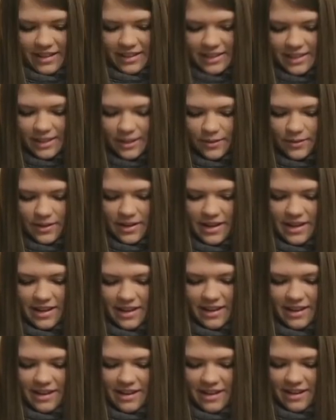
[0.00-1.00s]
Let's see what
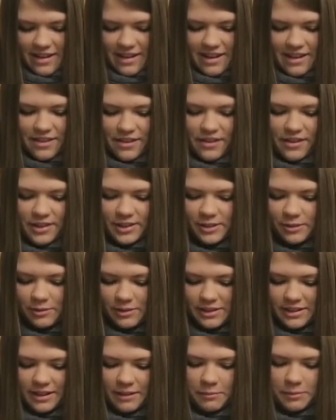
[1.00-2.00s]
I got. I thought this
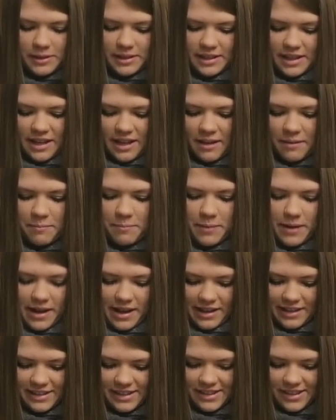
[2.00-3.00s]
was lipstick,
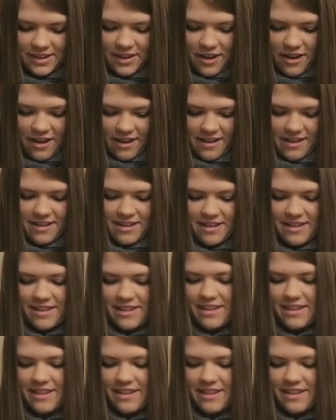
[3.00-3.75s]
but it's not.